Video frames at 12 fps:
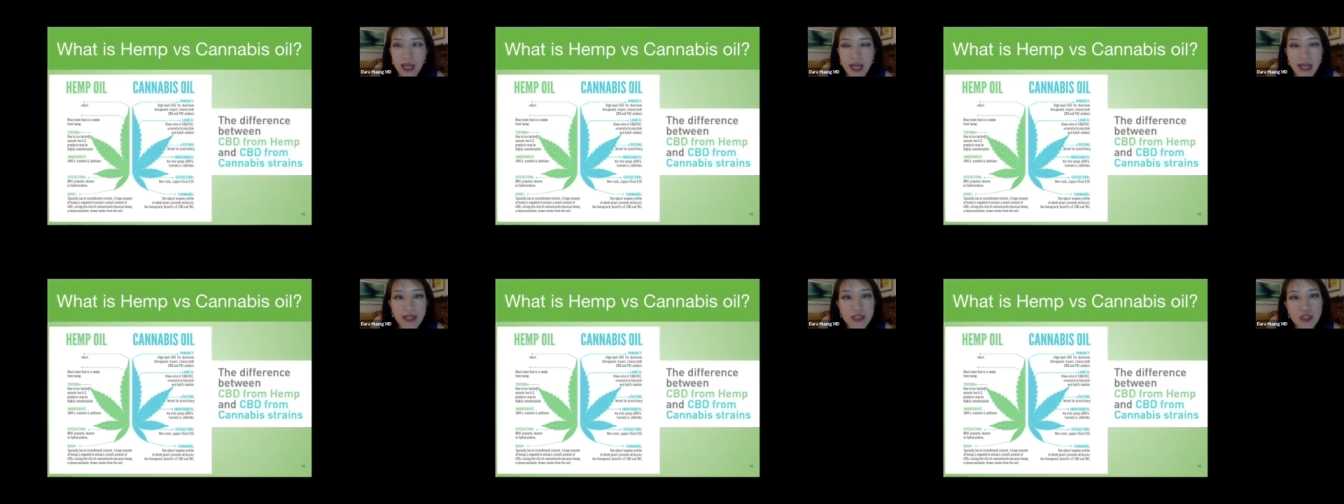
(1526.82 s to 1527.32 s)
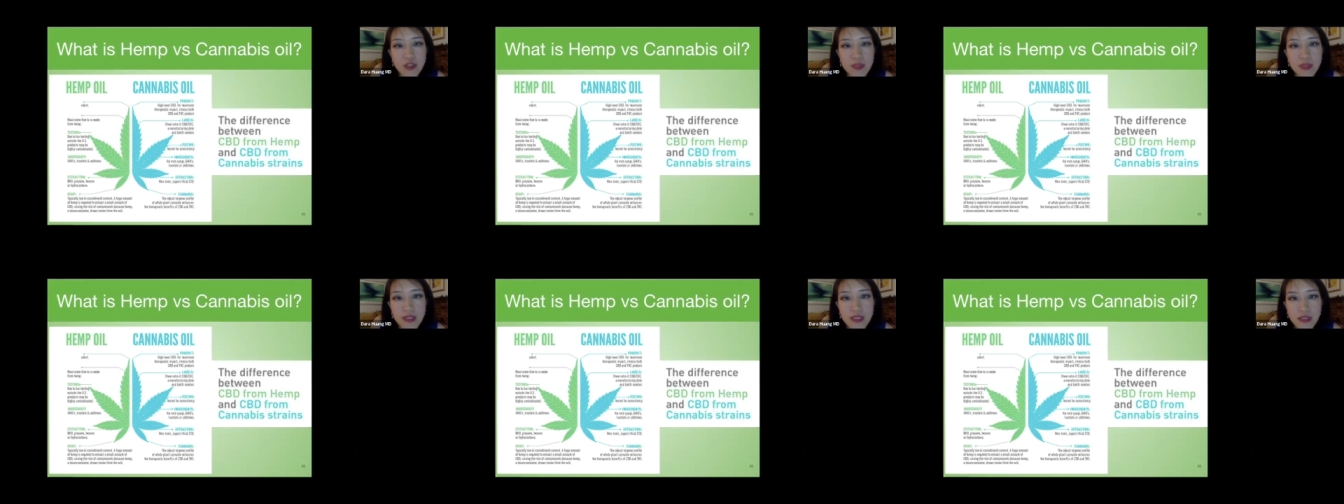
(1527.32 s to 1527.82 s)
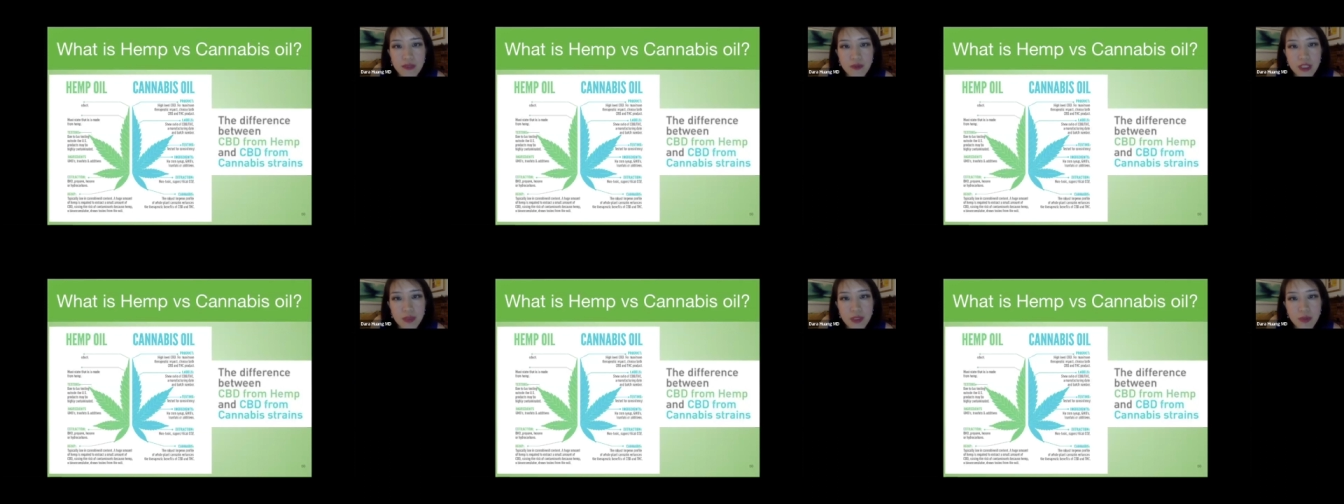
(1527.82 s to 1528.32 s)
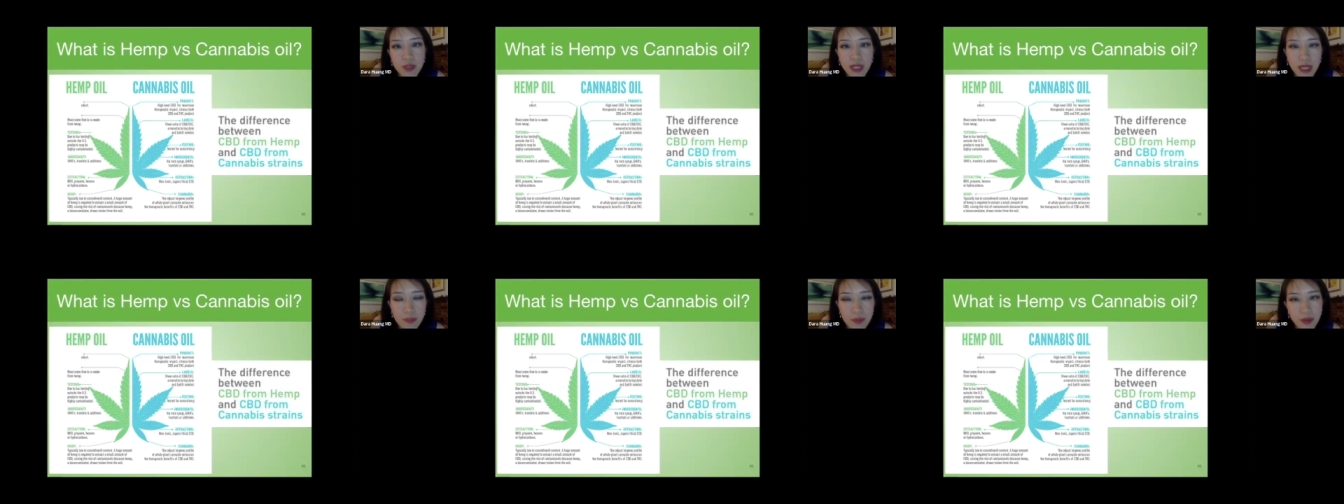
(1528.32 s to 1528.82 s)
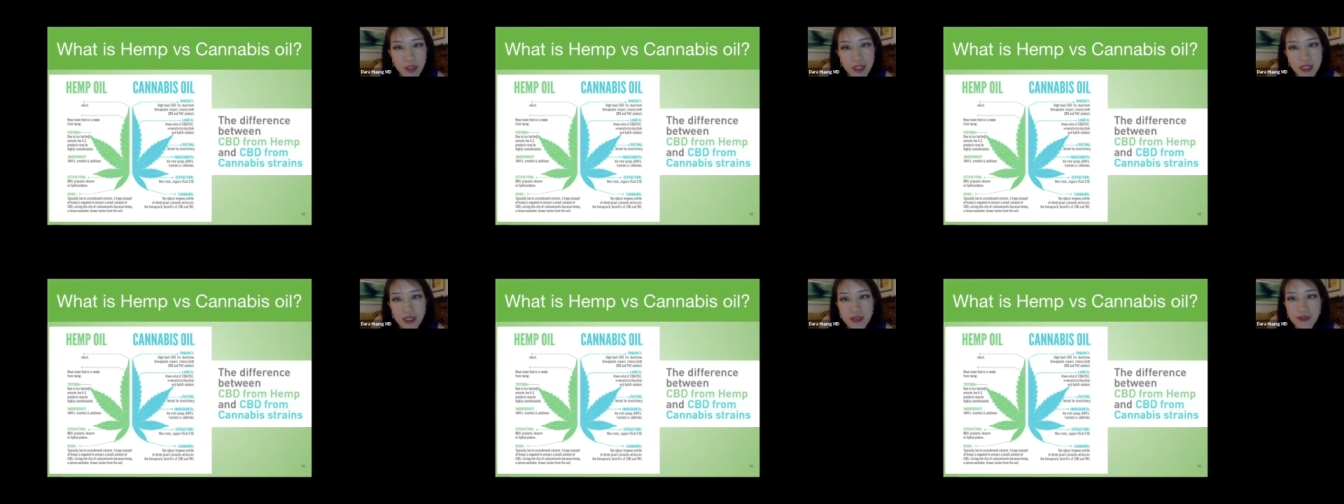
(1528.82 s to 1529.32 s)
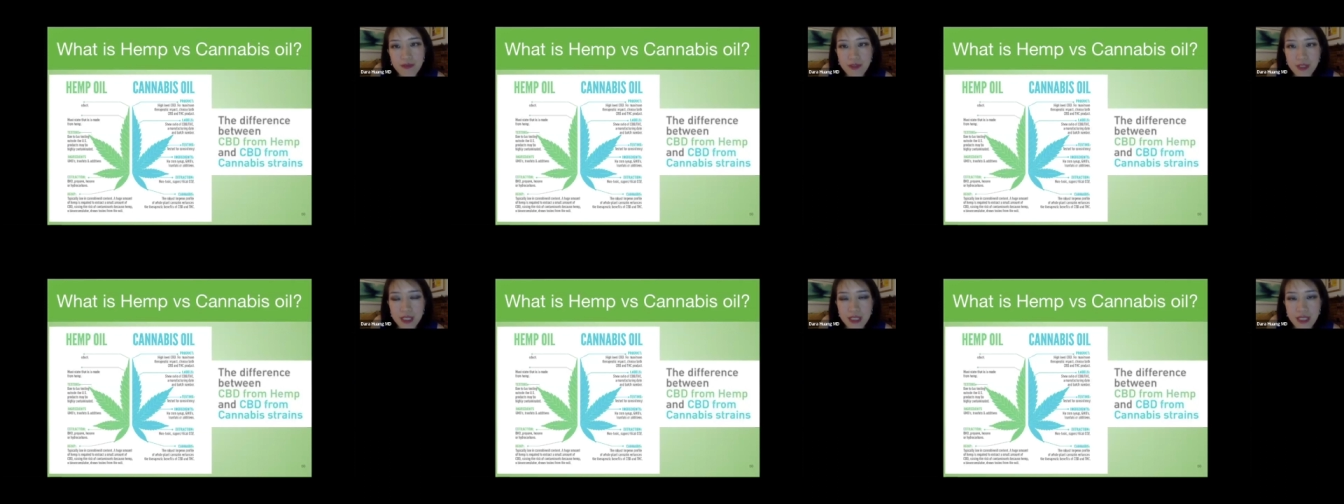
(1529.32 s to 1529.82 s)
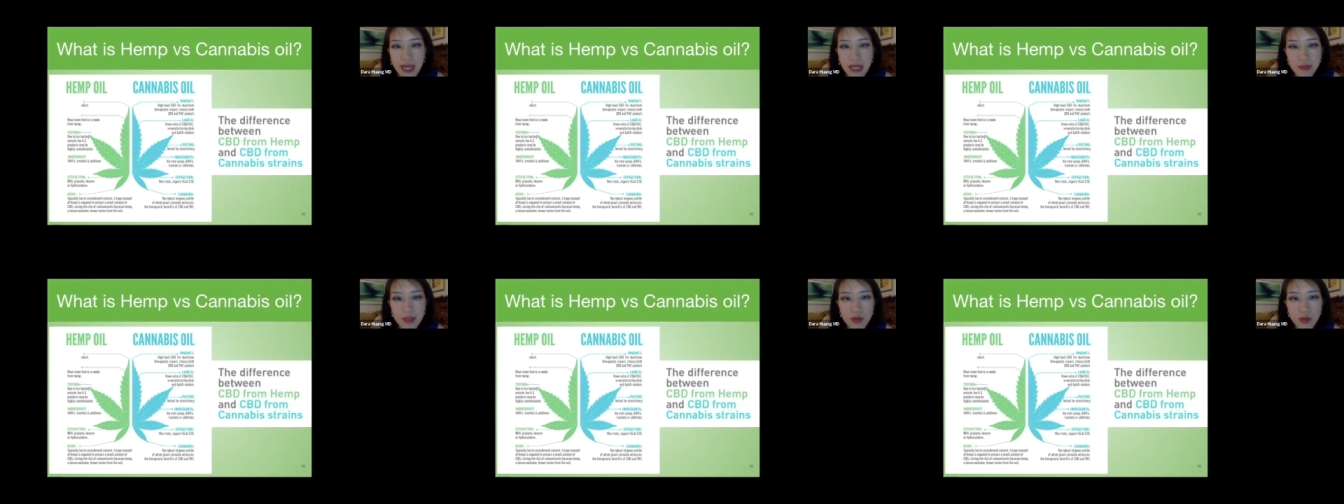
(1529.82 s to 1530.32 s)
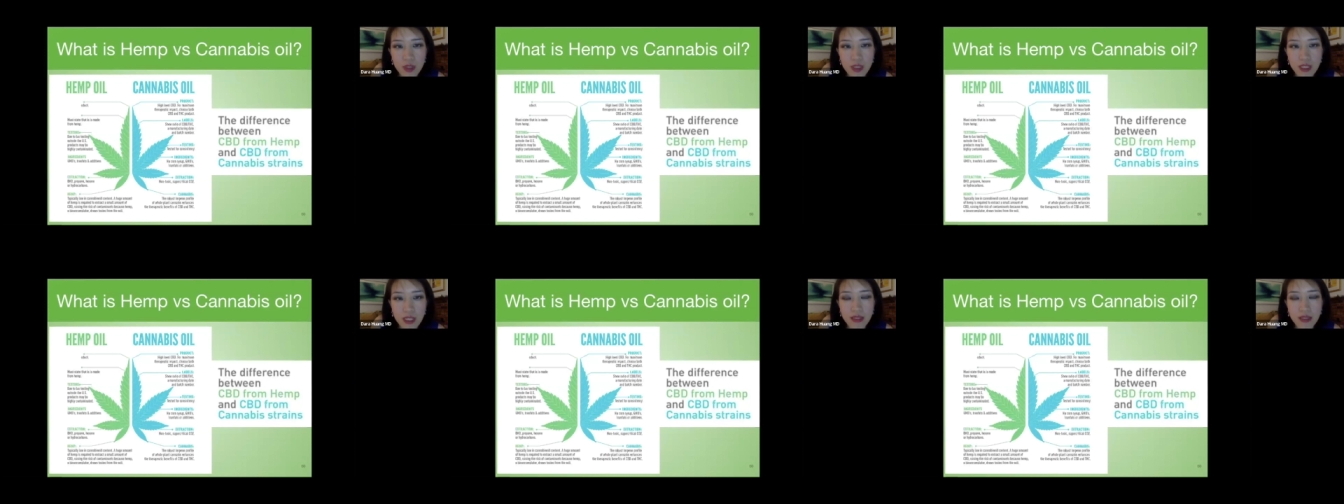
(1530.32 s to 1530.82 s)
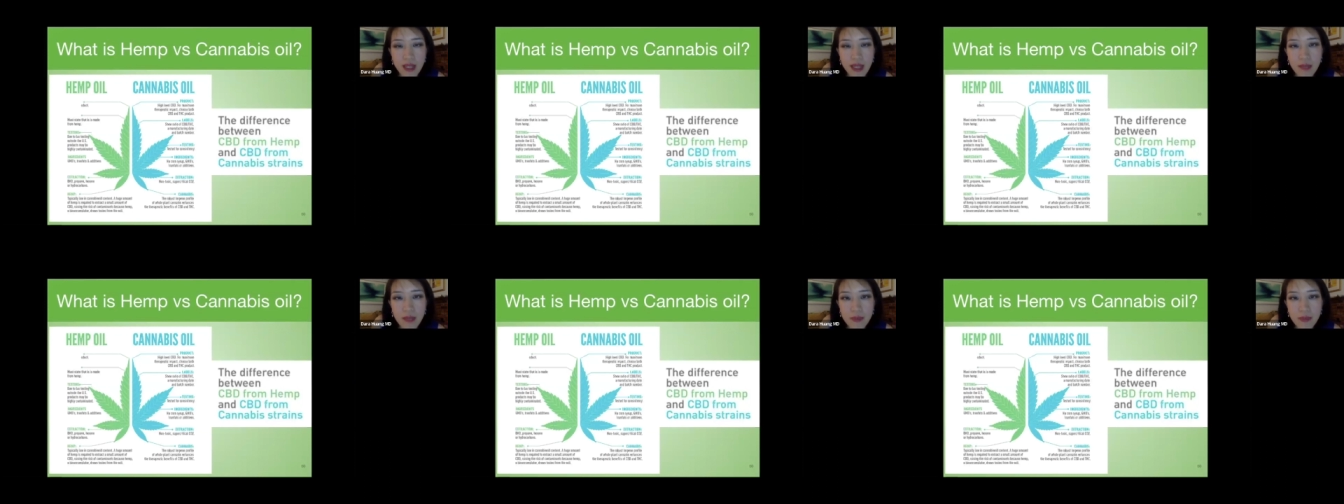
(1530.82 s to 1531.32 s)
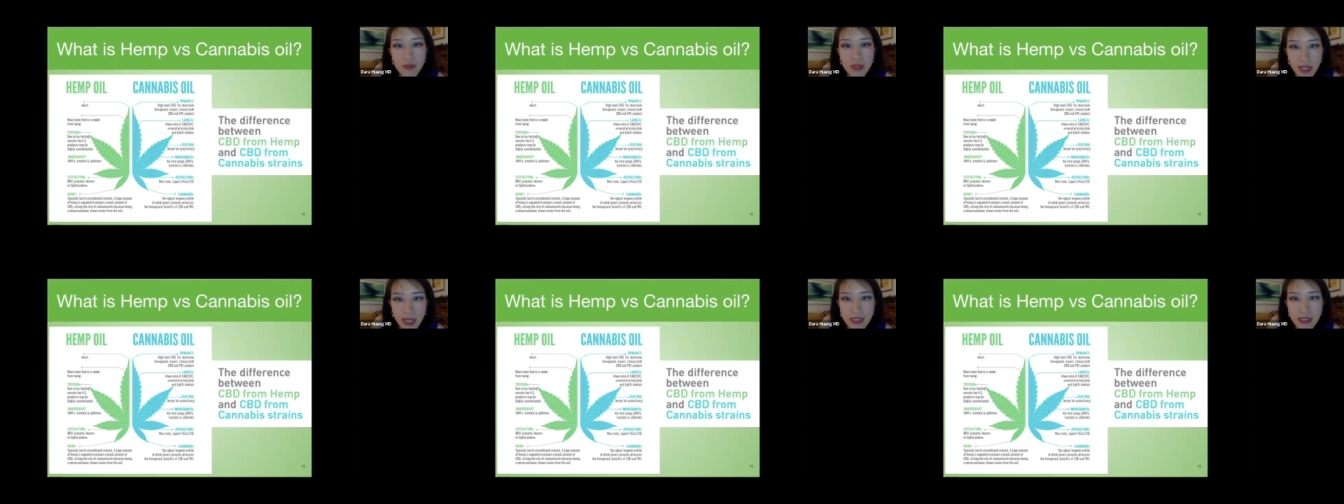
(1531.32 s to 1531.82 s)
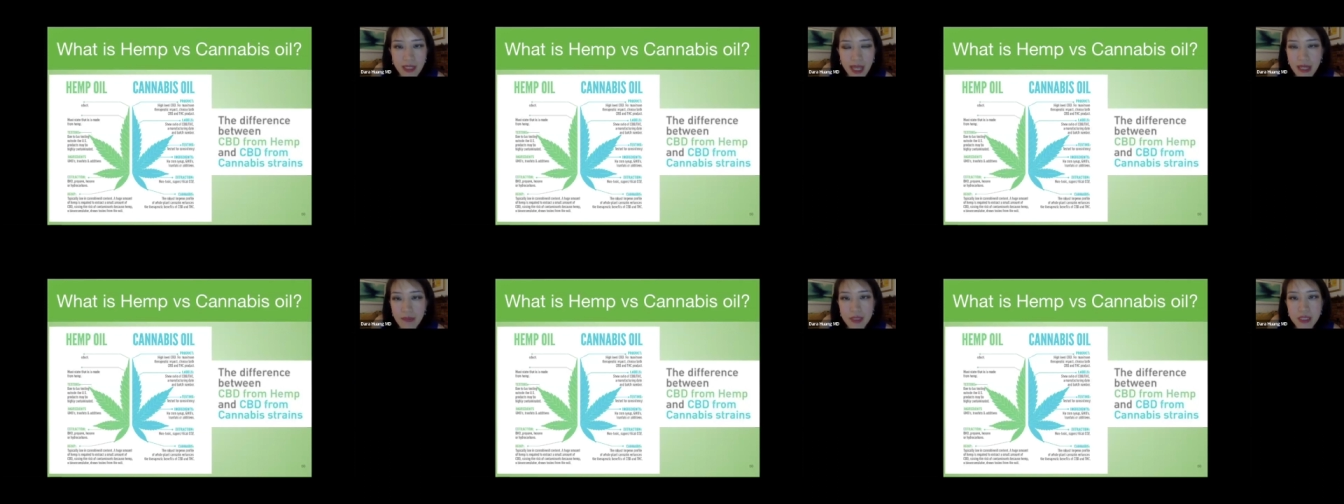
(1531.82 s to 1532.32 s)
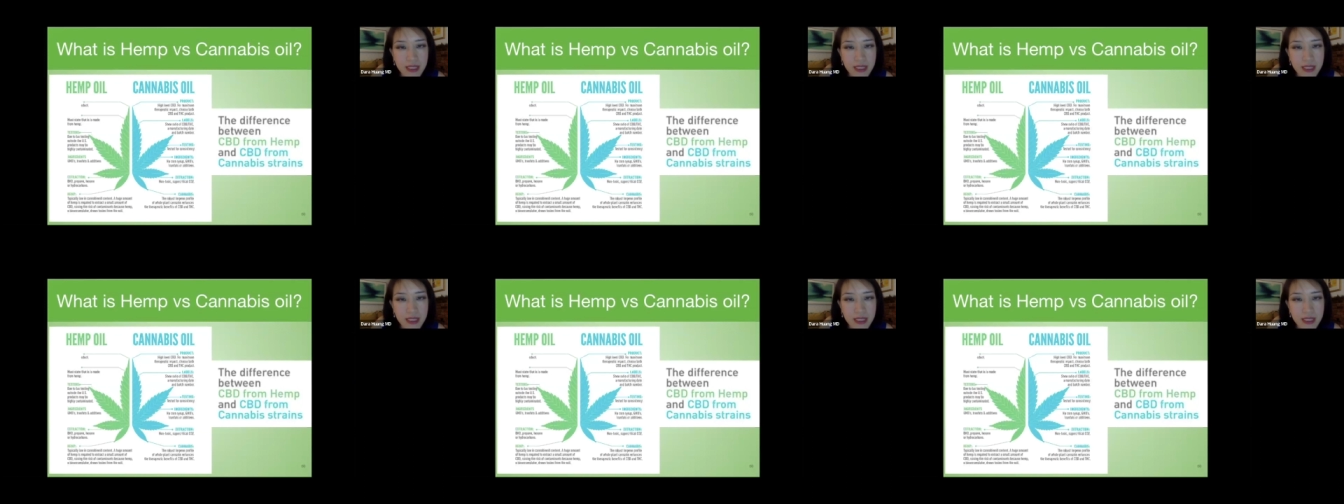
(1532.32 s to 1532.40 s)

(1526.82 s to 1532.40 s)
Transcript: And in terms of the difference between hemp oil versus cannabis oil, the hemp plant cannabis,